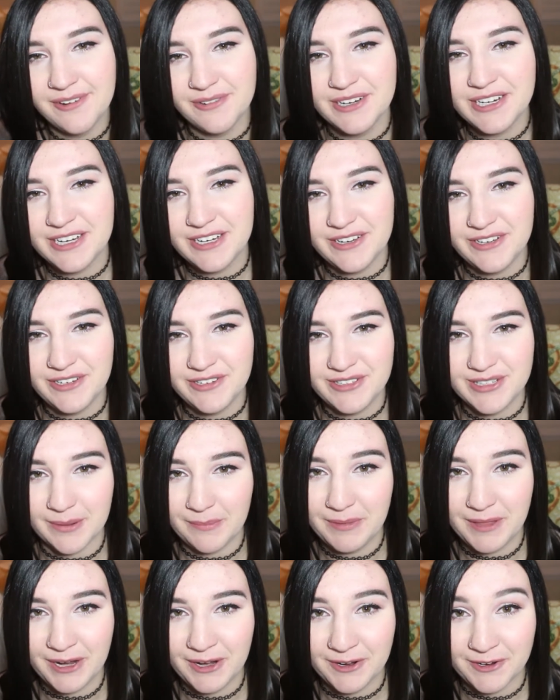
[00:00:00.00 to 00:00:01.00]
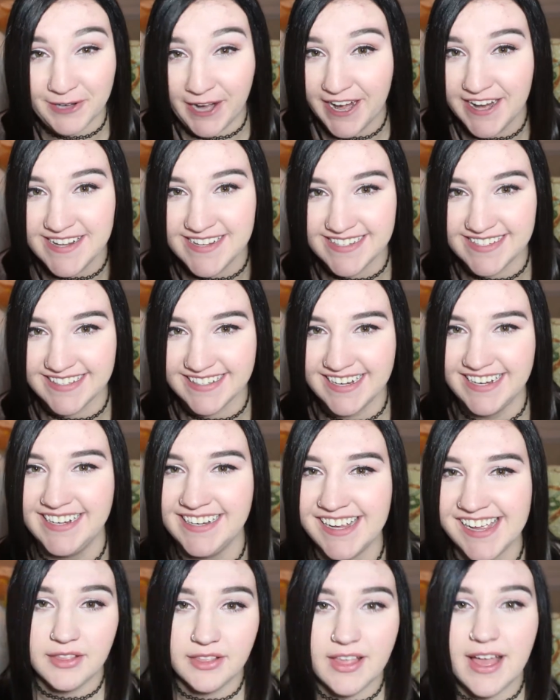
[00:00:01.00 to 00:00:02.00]
I wanted to do something
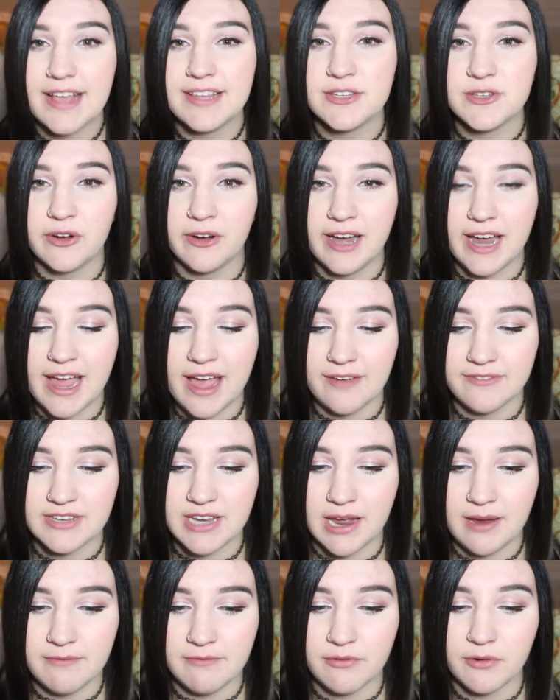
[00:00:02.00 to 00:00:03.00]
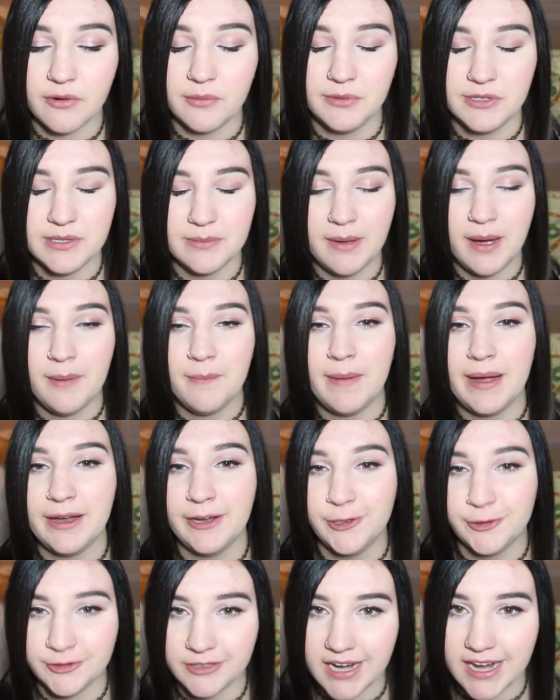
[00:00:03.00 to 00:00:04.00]
crazy. The last story I have time for was about my
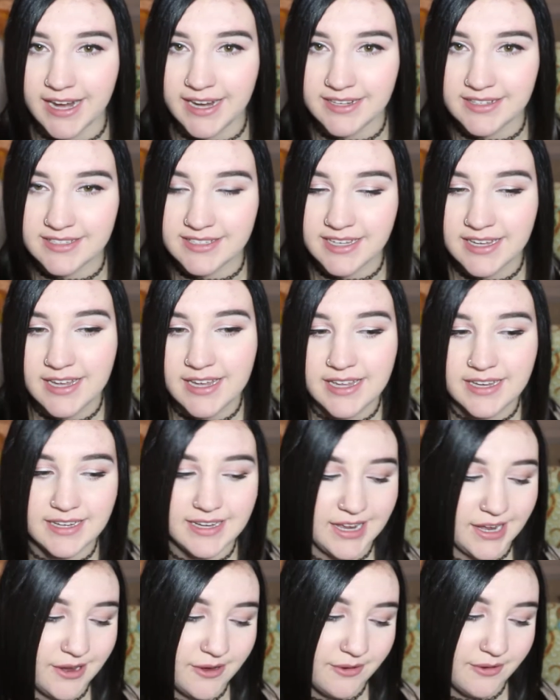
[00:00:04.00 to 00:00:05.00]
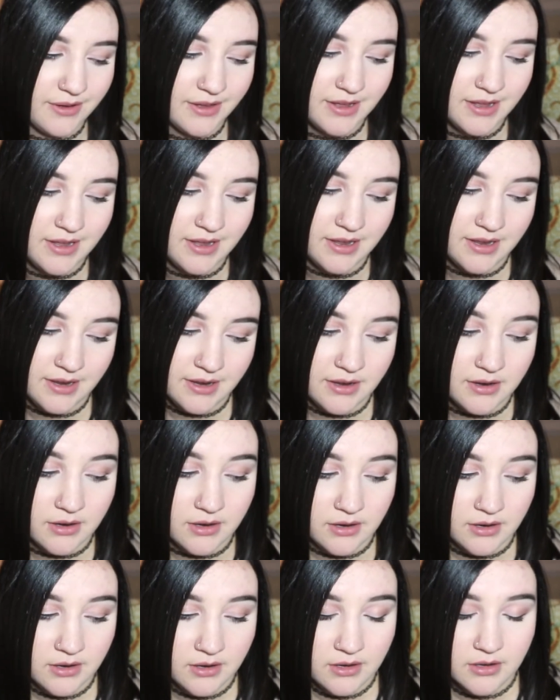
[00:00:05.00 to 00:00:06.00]
grades. Now,
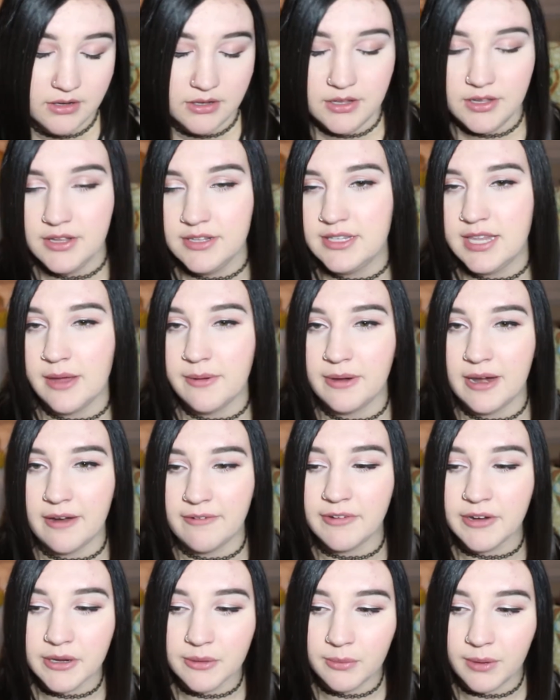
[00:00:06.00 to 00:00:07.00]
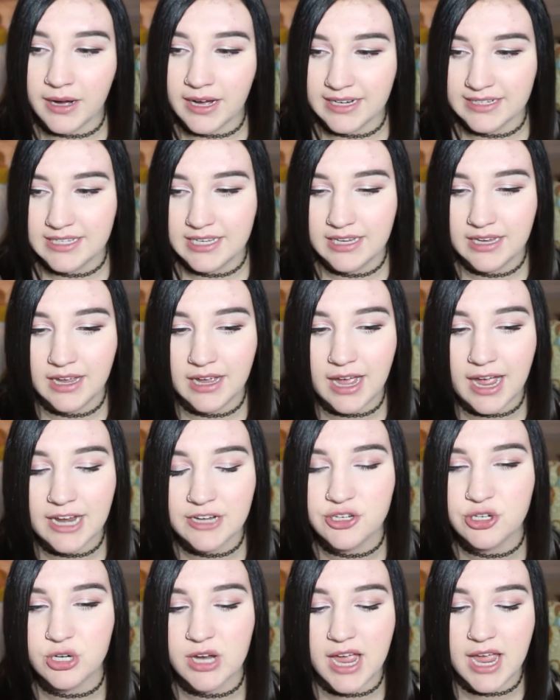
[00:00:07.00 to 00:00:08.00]
you can say whatever you want.
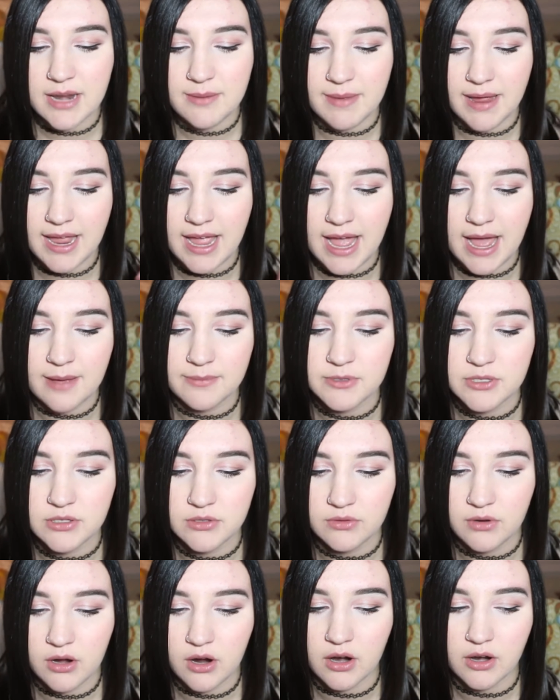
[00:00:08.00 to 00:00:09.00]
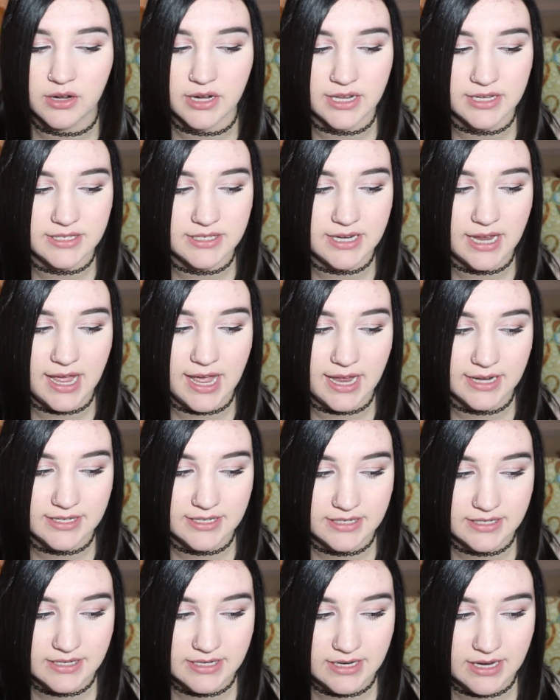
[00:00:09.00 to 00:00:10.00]
I tried my absolute hardest
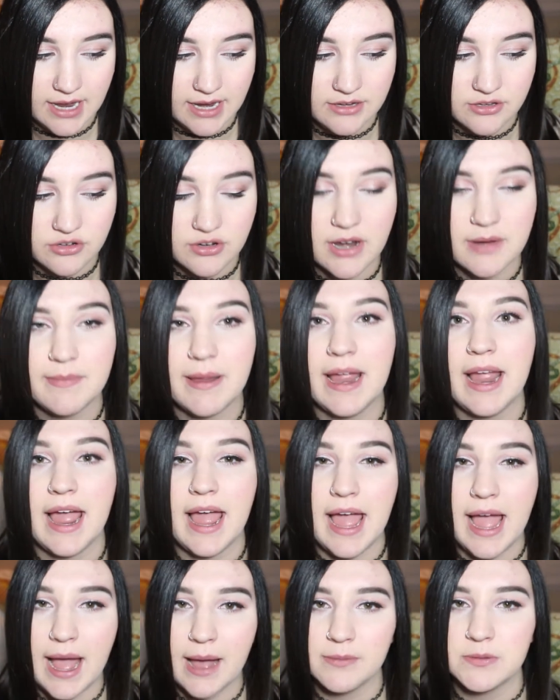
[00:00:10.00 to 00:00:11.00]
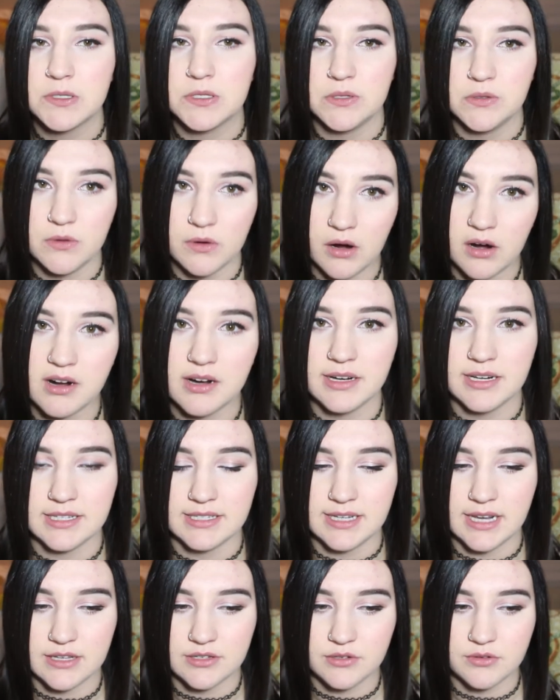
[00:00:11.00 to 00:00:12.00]
at
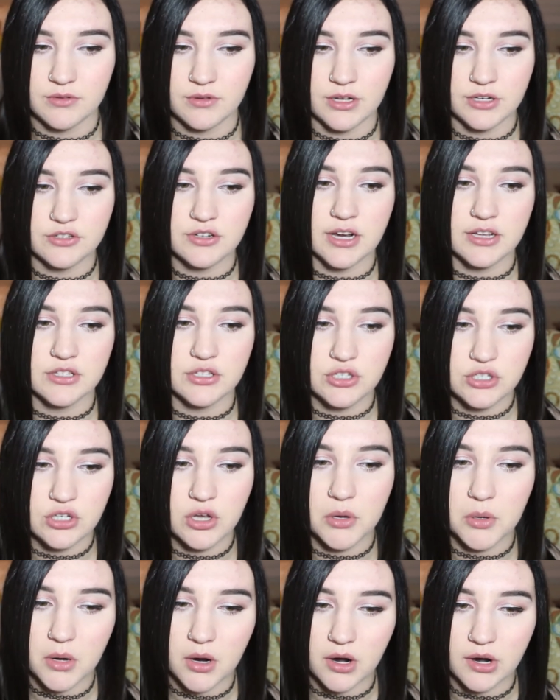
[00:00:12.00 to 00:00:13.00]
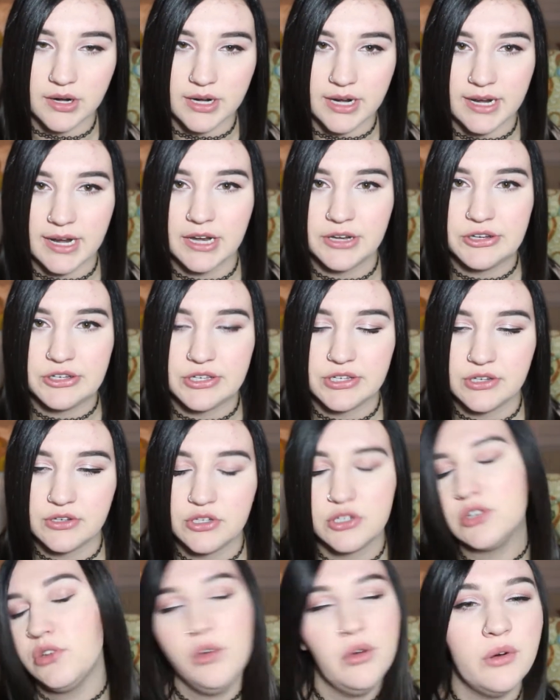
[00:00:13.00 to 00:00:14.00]
school. I tried so hard, and
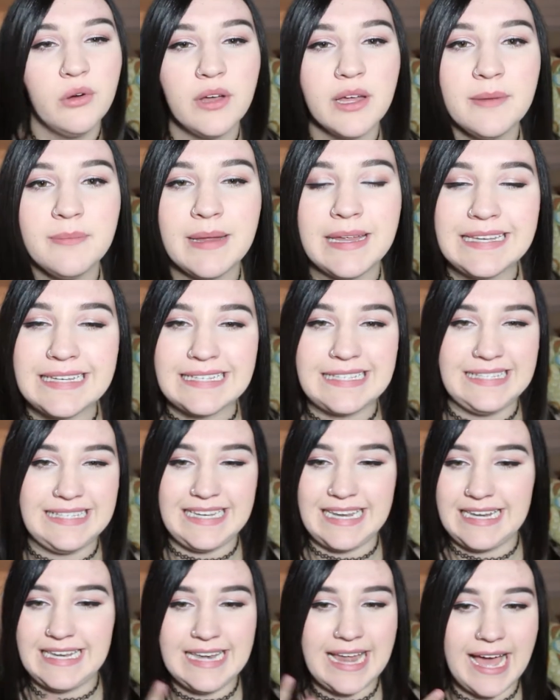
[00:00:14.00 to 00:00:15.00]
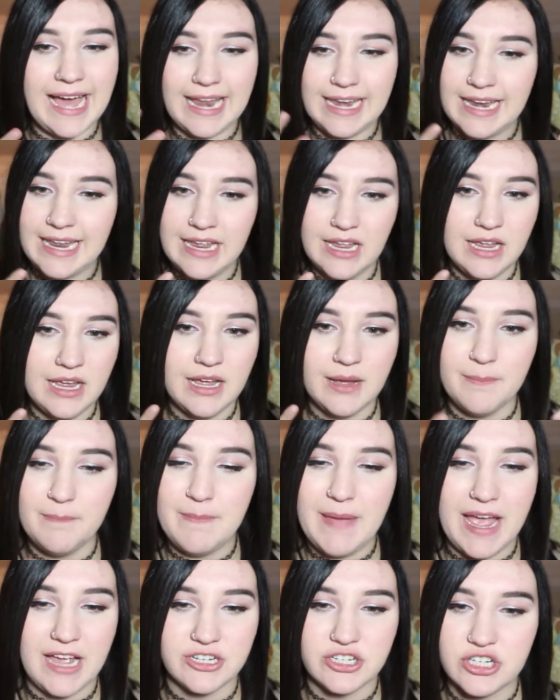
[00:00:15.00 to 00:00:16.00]
school and me just did not
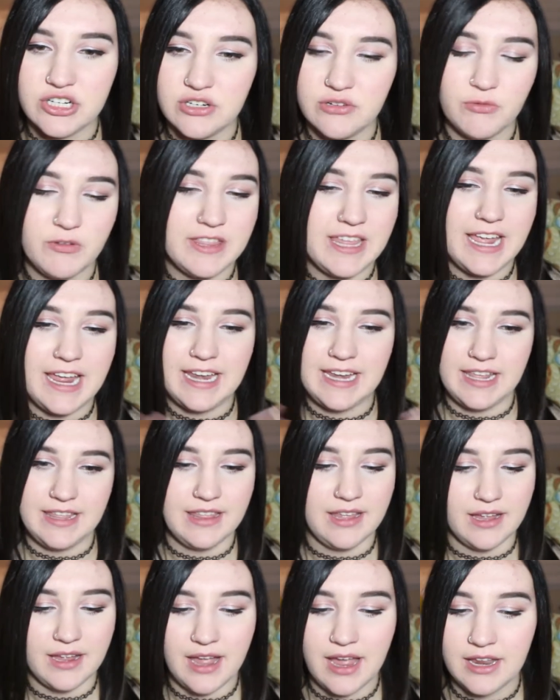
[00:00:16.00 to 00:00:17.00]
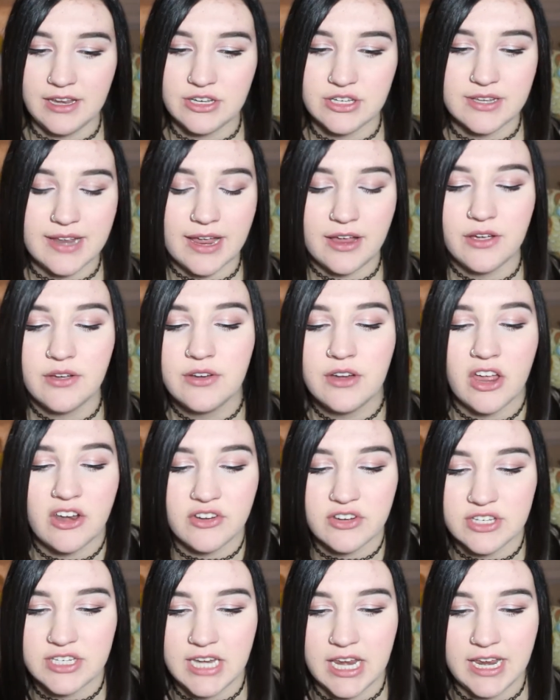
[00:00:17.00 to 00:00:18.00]
mesh with anything. I couldn't
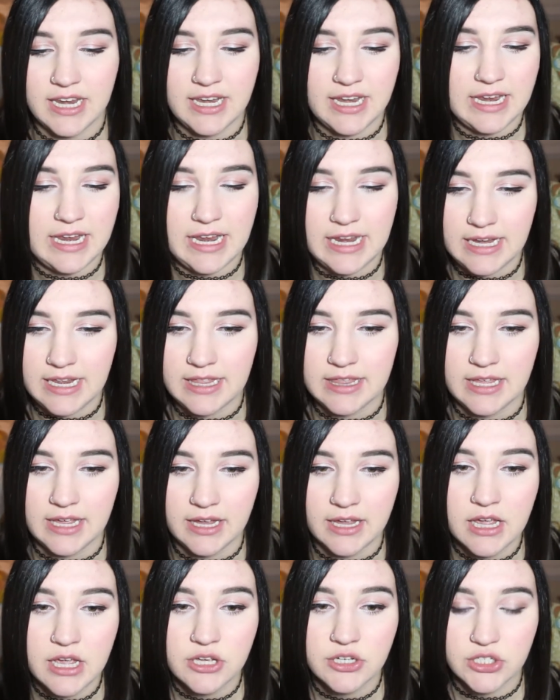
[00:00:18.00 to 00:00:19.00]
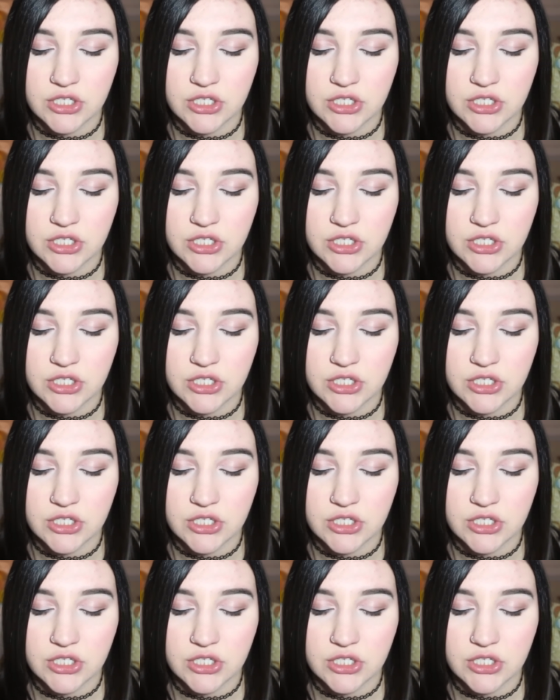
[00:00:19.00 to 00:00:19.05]
understand anything.